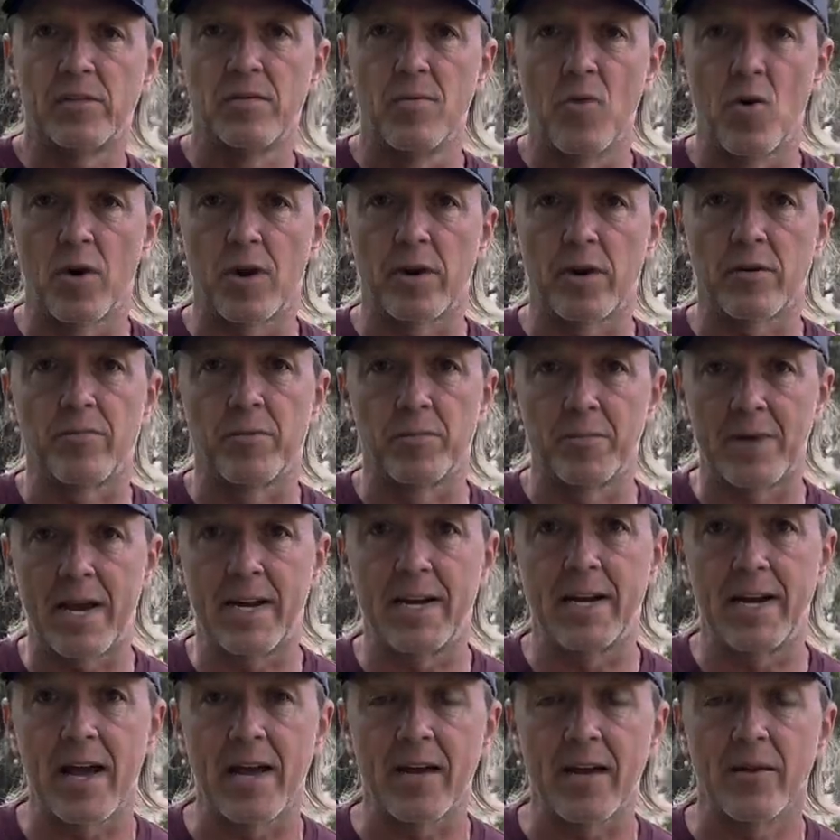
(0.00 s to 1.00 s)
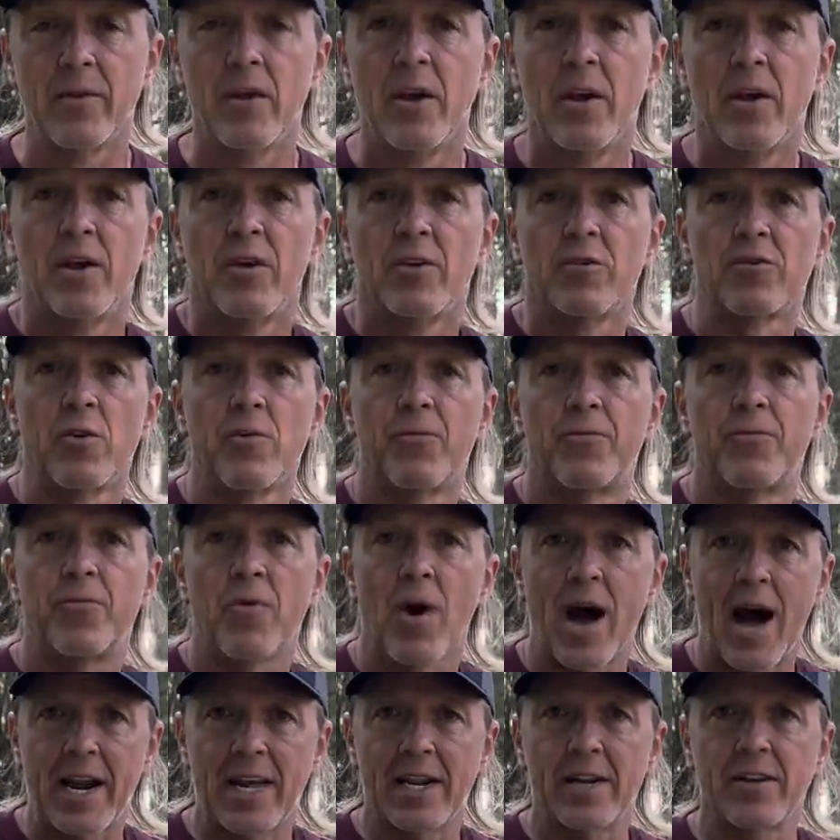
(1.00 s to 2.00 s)
to morning from day to day. So
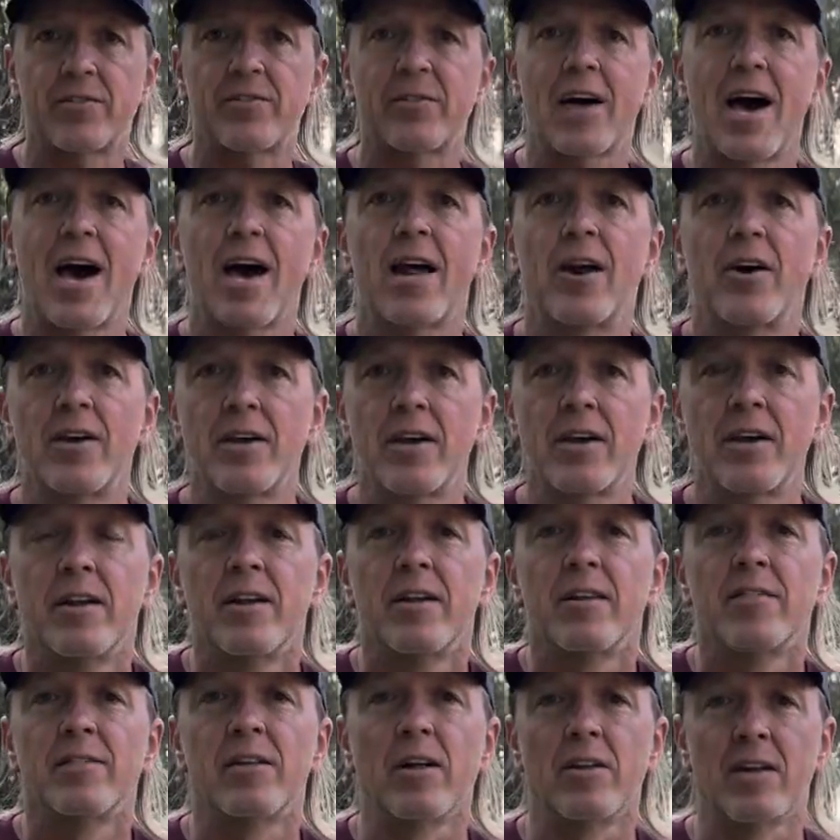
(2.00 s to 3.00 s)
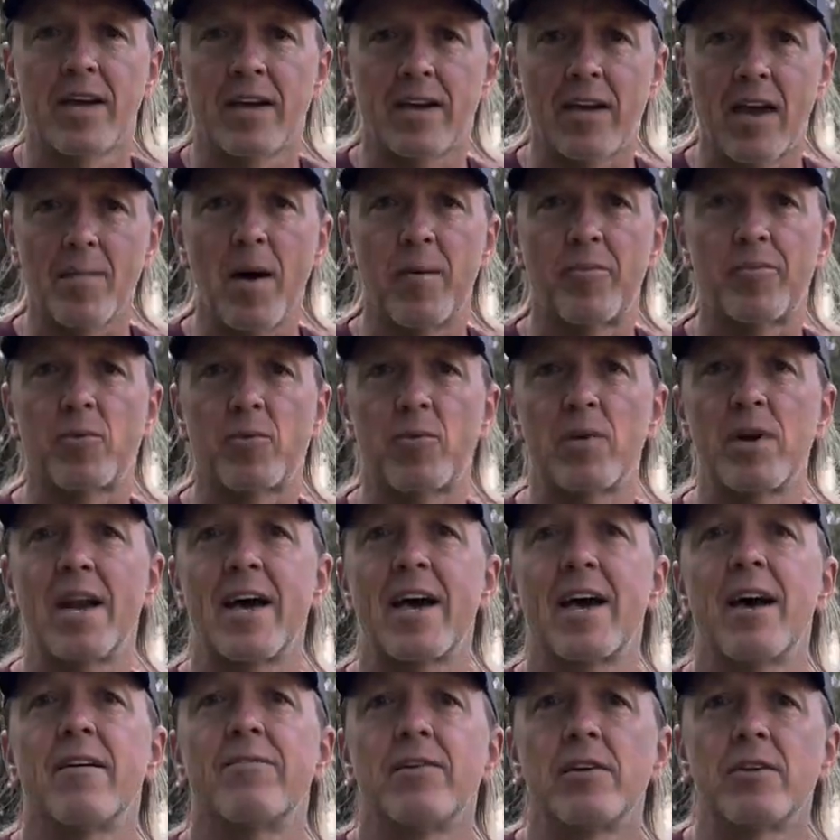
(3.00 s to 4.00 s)
Friday to Saturday, the lake came up
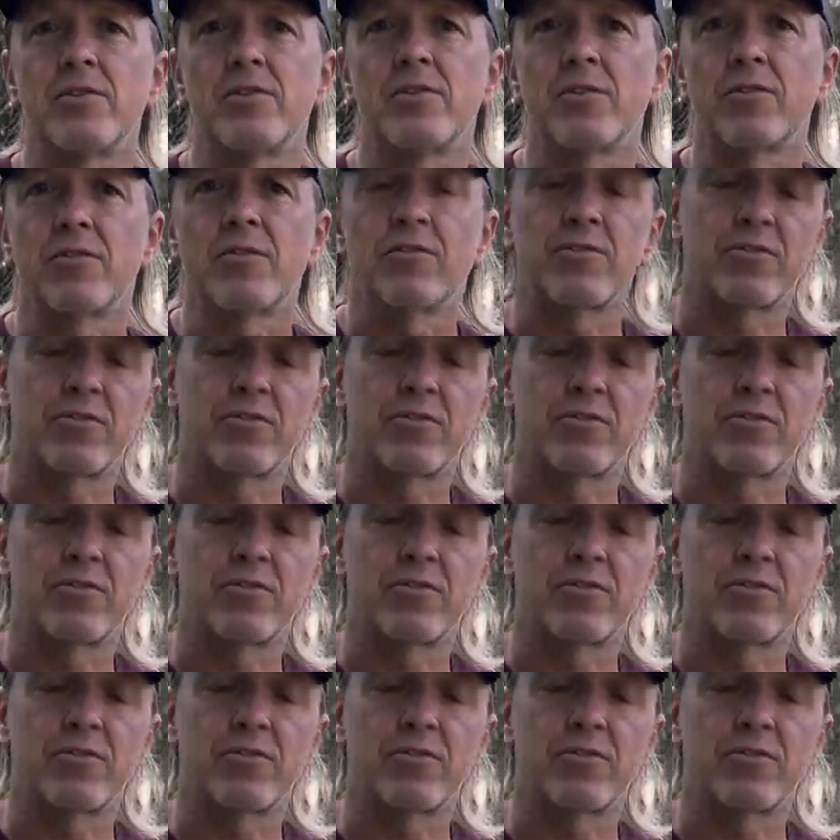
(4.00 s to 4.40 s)
3.5 inches.